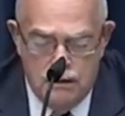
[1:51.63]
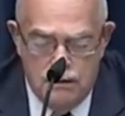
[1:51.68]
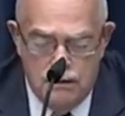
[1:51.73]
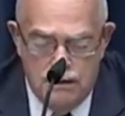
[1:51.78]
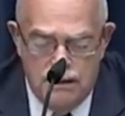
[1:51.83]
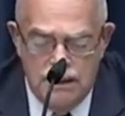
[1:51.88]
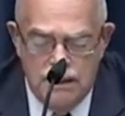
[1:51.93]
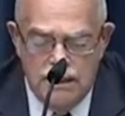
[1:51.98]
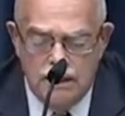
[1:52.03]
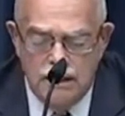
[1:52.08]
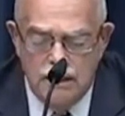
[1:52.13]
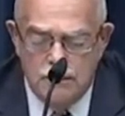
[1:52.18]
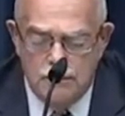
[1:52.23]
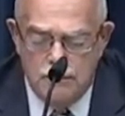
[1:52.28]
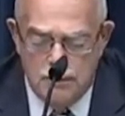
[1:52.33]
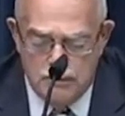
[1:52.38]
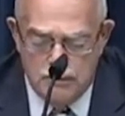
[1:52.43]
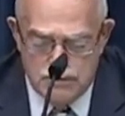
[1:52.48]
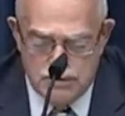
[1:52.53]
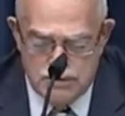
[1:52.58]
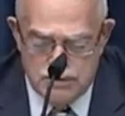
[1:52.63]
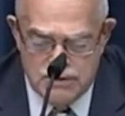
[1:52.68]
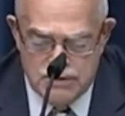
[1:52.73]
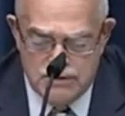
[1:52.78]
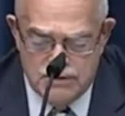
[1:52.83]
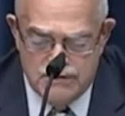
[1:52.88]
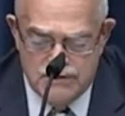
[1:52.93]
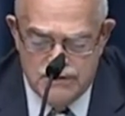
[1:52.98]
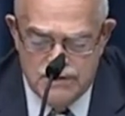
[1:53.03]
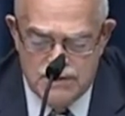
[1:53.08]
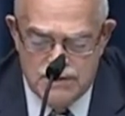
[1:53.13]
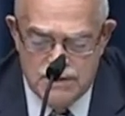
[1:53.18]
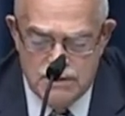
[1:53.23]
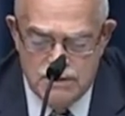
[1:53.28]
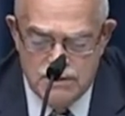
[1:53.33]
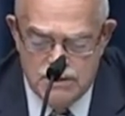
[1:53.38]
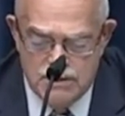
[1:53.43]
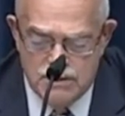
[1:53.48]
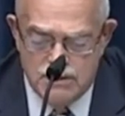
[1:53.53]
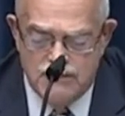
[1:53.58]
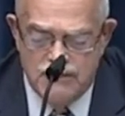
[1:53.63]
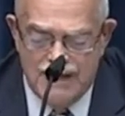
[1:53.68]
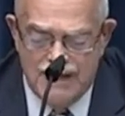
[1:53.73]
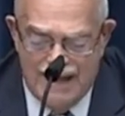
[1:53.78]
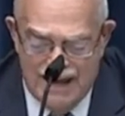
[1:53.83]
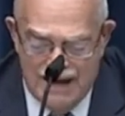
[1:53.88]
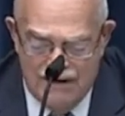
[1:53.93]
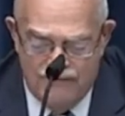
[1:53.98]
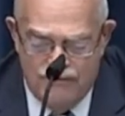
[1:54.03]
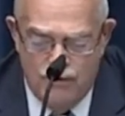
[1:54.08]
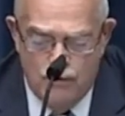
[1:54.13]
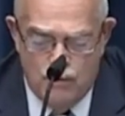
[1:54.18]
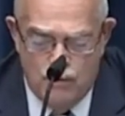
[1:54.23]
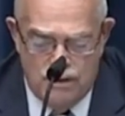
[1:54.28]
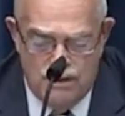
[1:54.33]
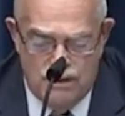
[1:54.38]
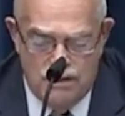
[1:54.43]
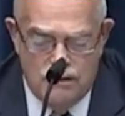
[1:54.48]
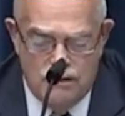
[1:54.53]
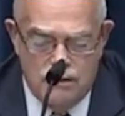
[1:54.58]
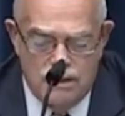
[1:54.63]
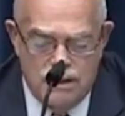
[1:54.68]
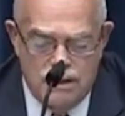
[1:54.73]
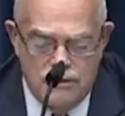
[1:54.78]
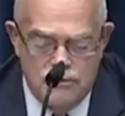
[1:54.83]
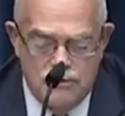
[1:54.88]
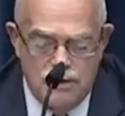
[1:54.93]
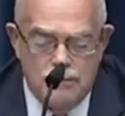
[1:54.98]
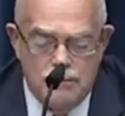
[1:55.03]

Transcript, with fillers: leading the Postal Service, serving everyone in our country,